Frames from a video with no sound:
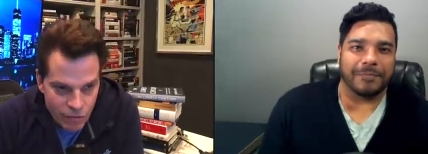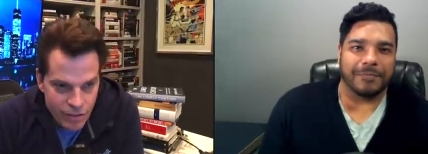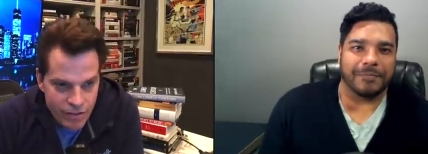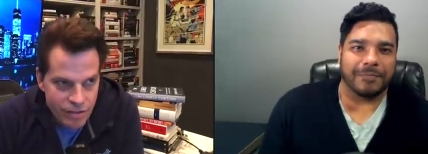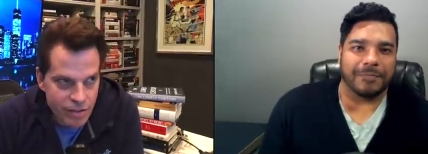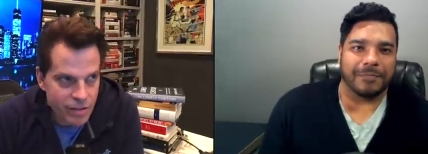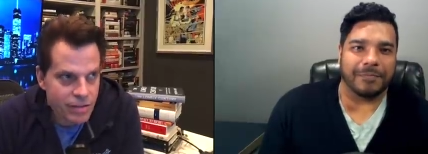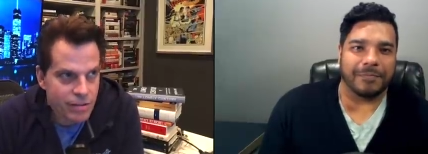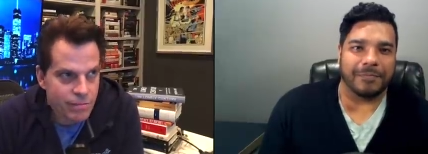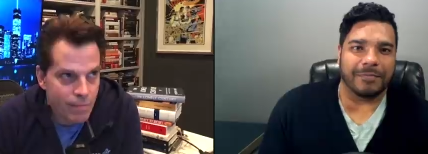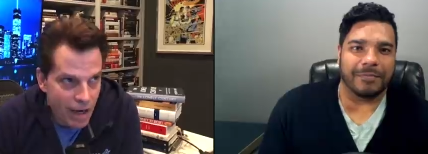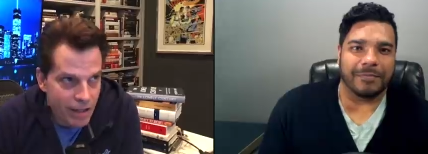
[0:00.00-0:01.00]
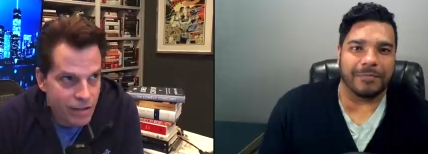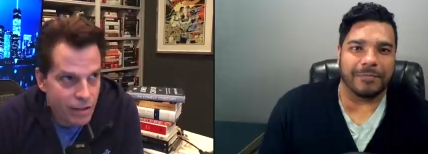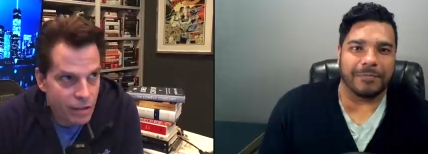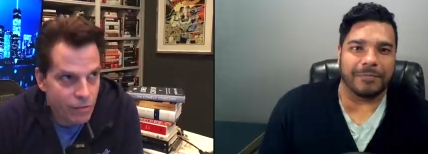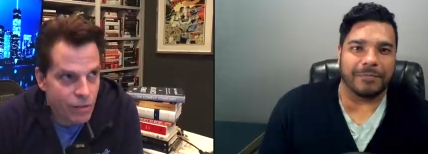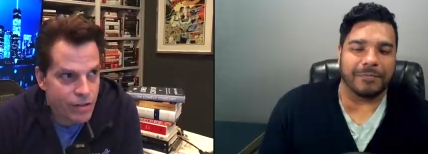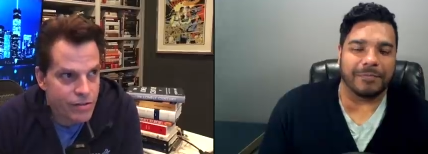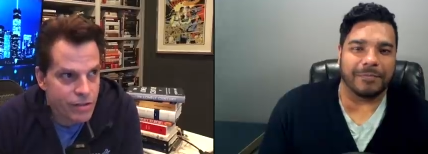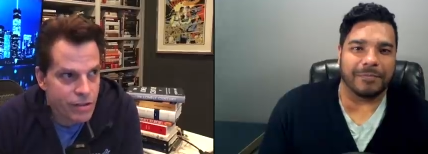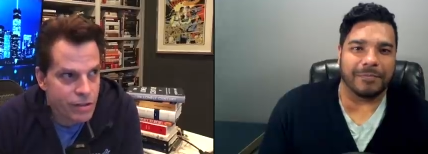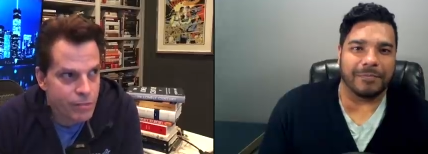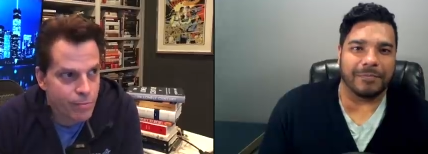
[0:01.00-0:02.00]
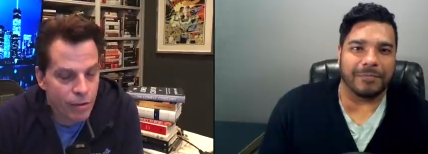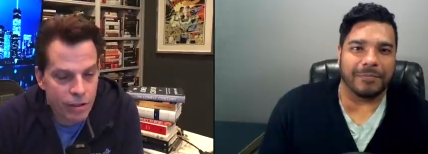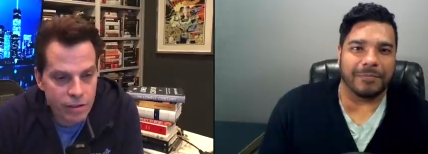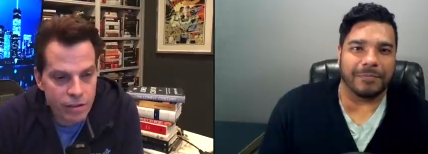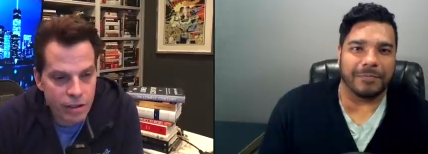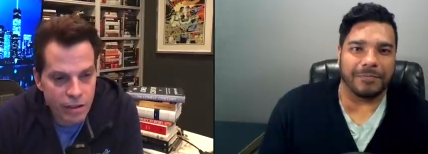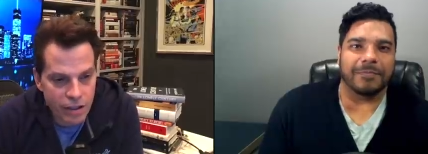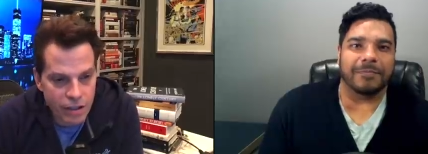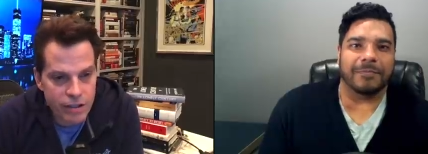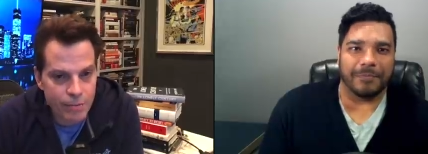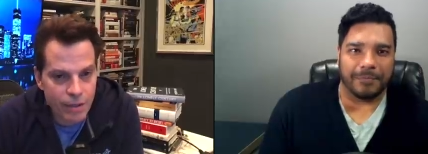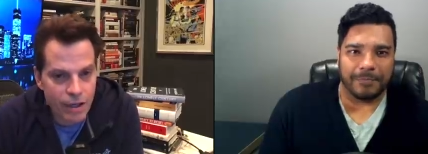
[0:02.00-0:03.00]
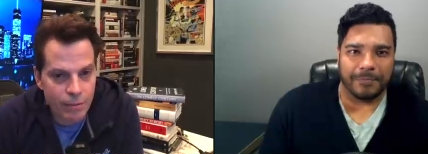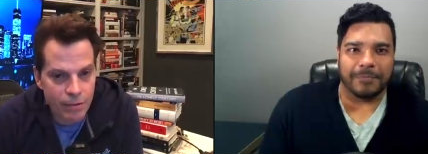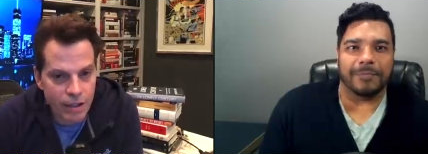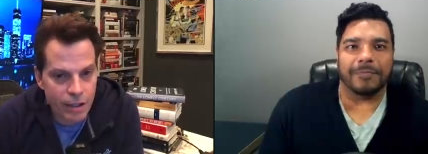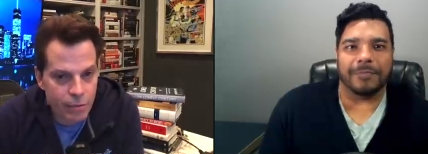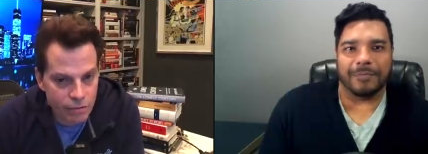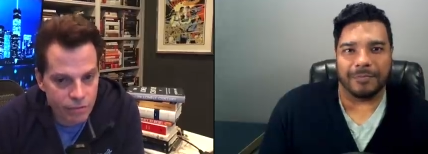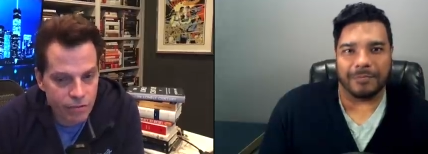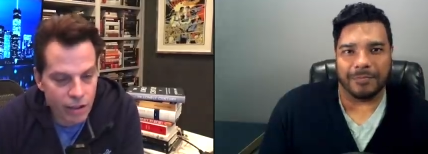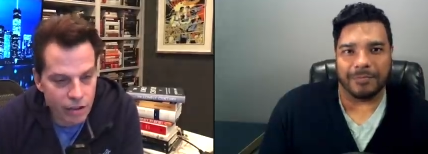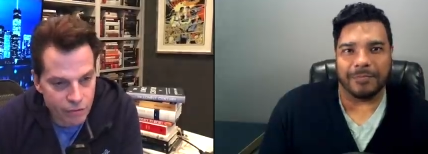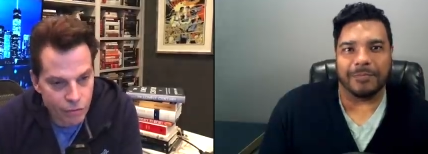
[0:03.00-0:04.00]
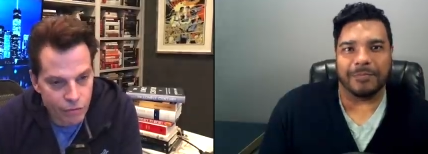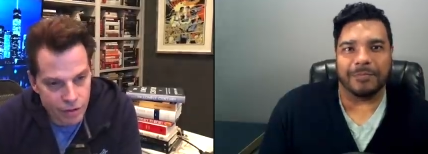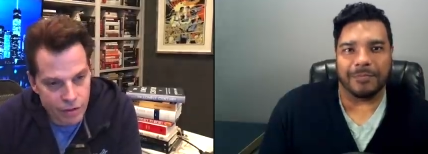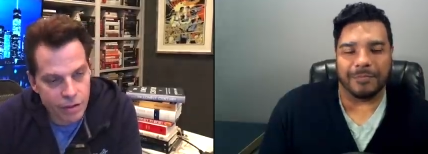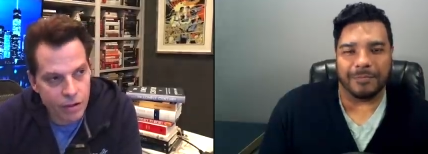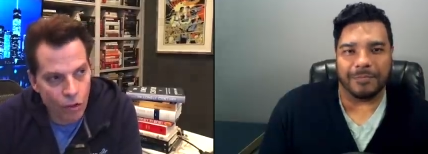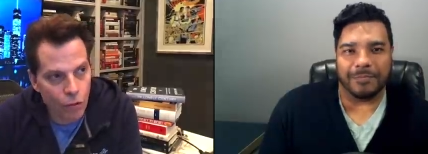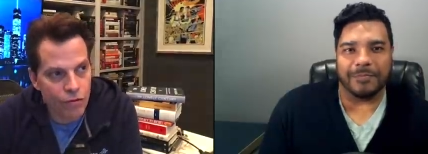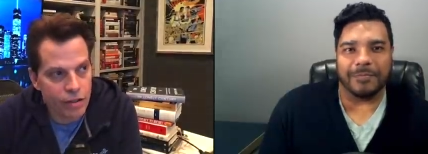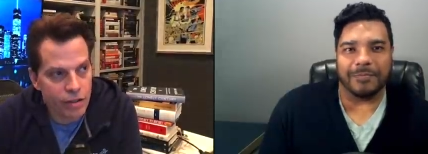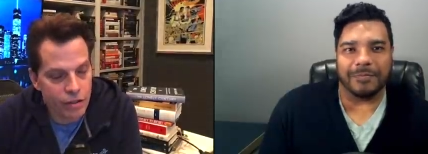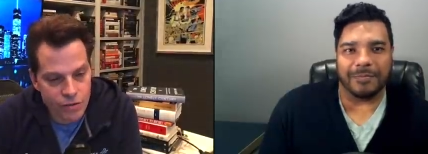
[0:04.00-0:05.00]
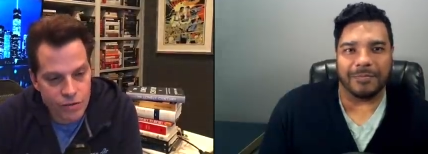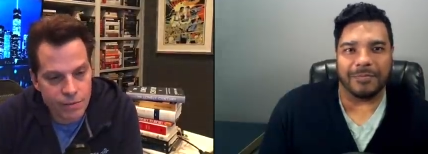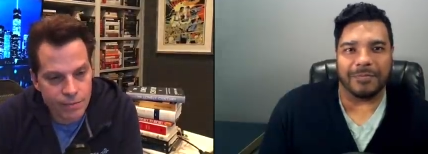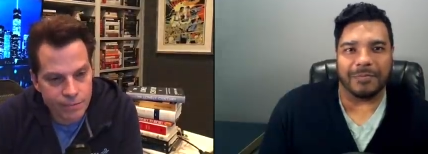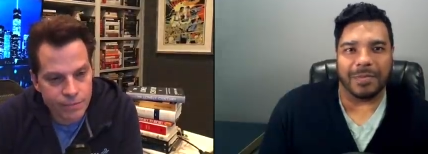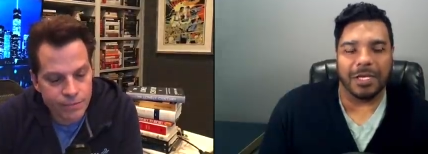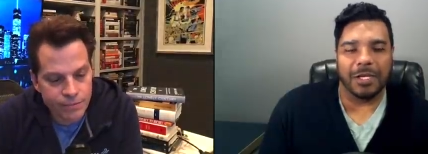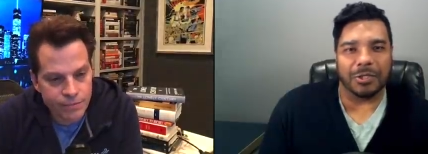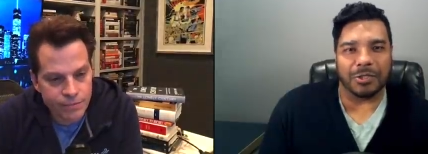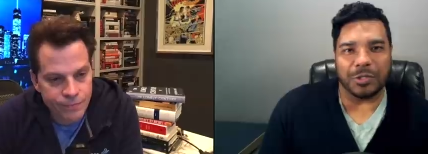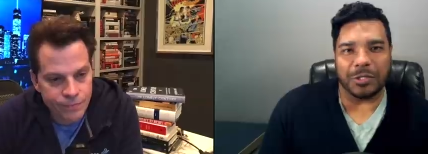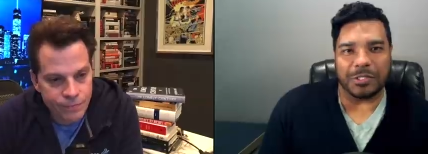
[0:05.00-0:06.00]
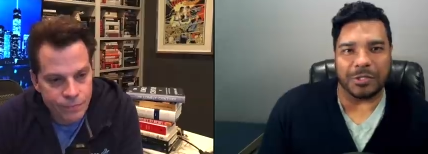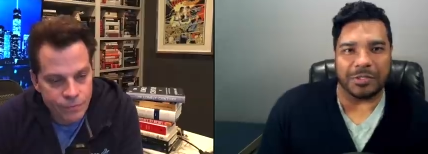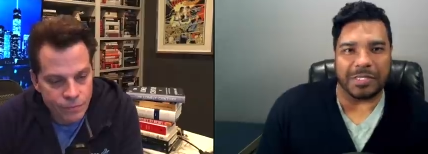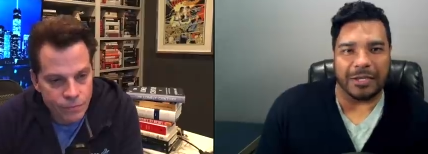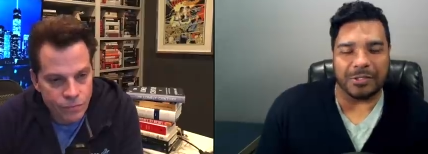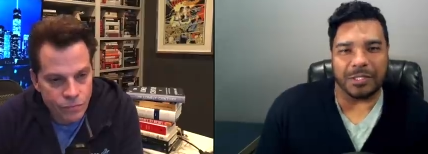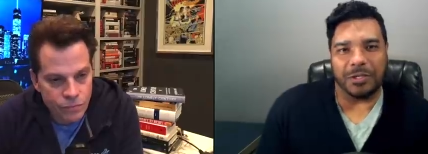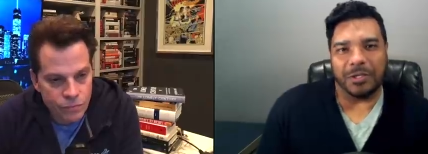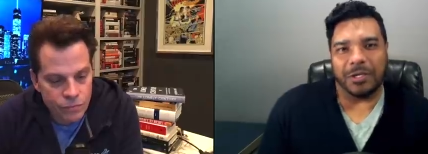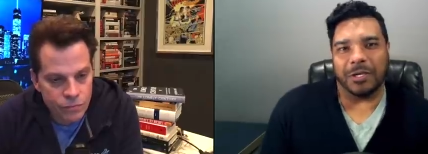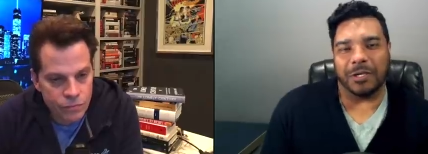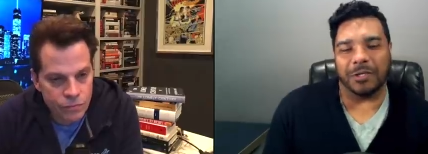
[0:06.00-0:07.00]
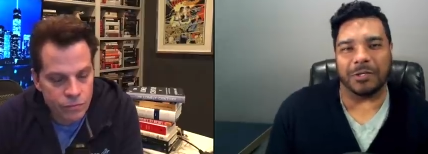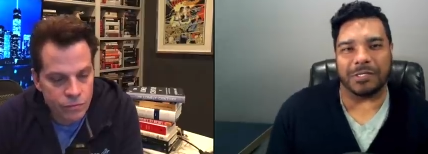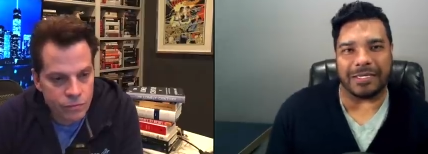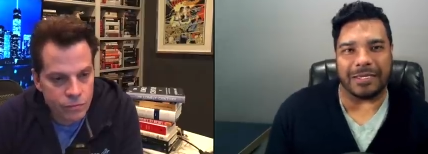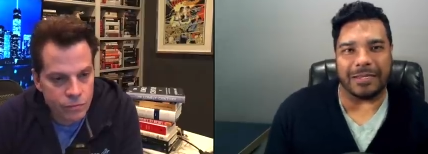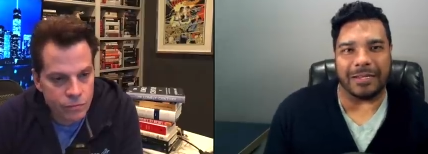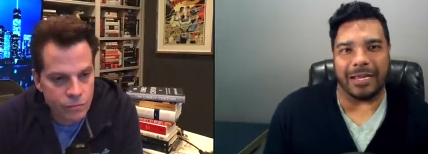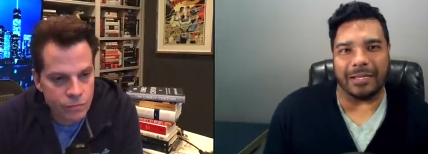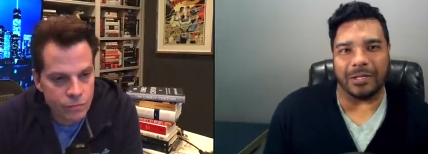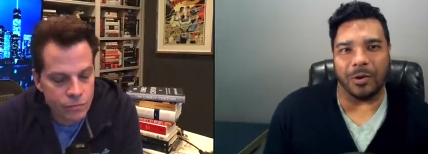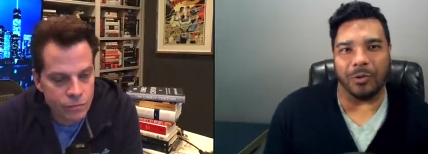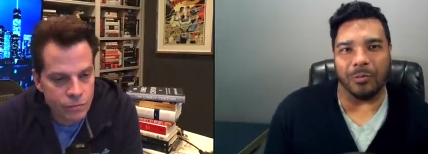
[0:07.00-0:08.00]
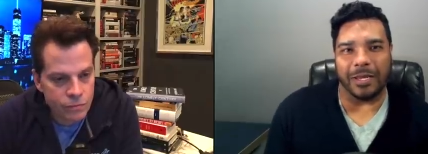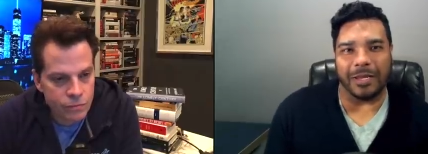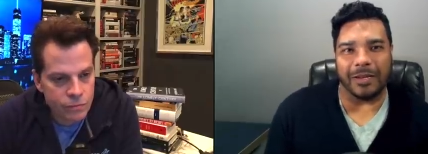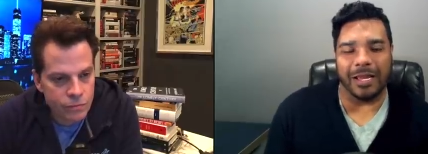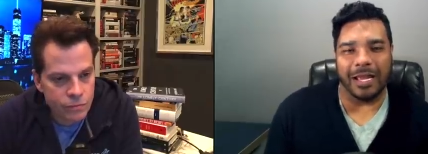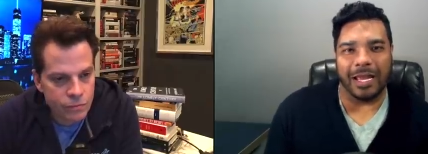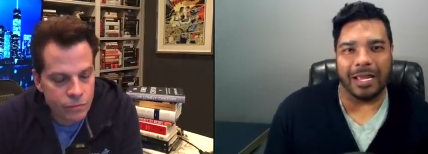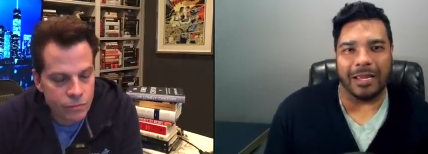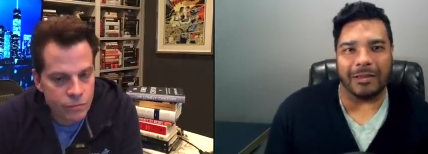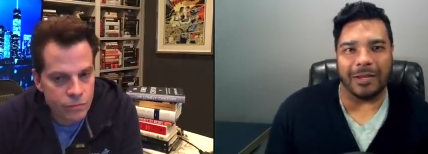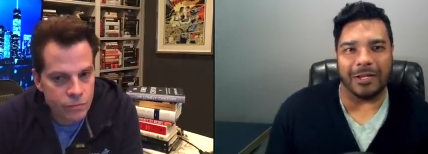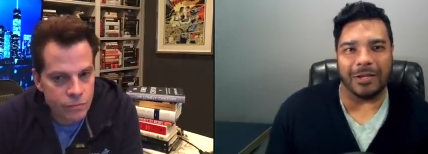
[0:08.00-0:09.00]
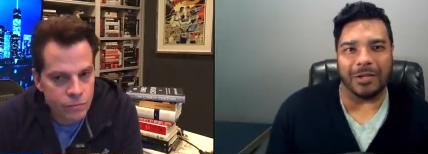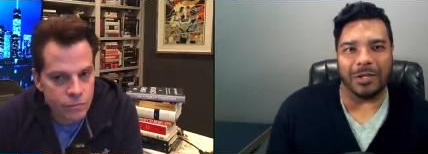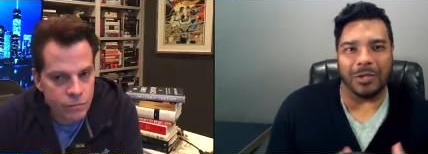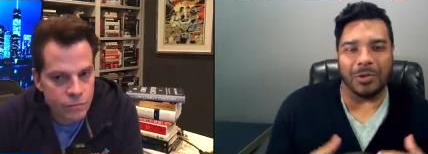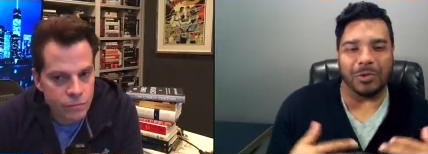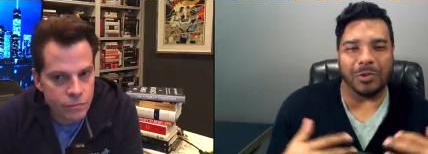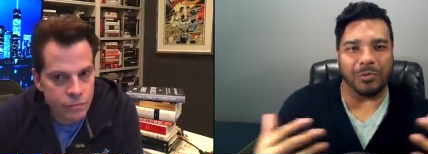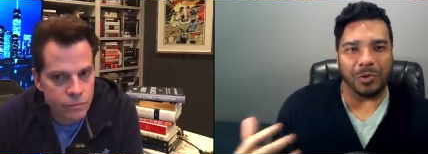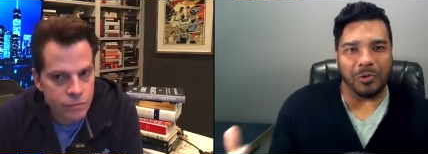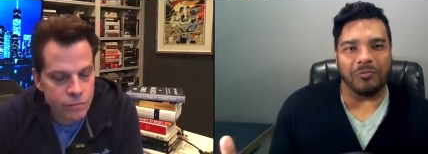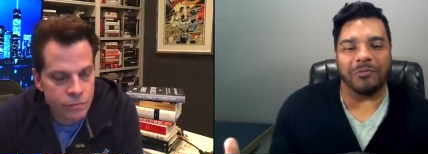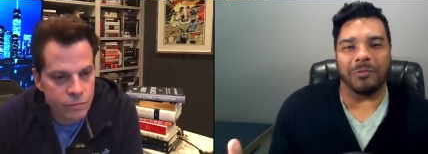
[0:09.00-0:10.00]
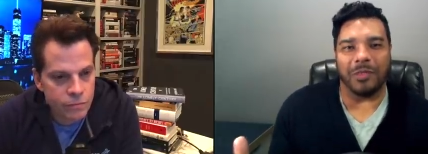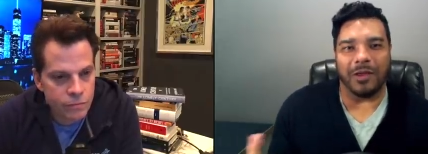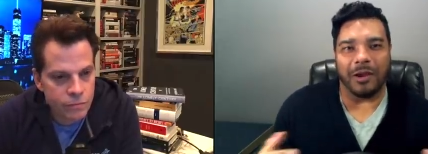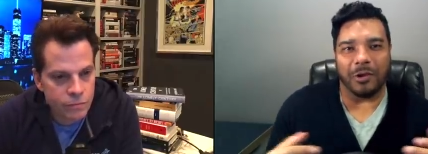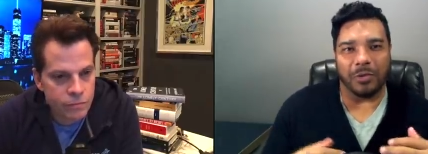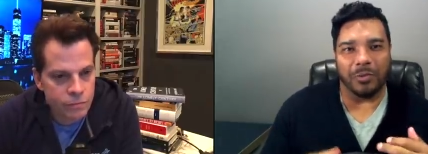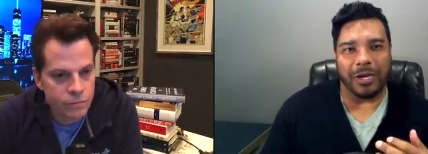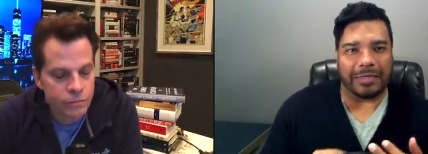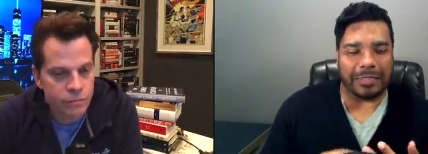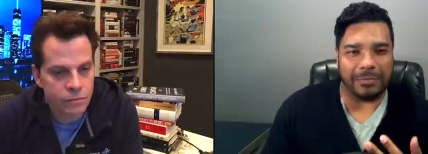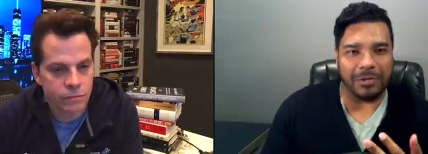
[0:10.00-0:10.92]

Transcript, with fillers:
Speaker 1: reasons and monetary reasons, but uh, it has become a labor of love over the, over the years.
Speaker 2: Sure. So it sounds like you cut your teeth at Goldman and then you grew from there. You went Lehman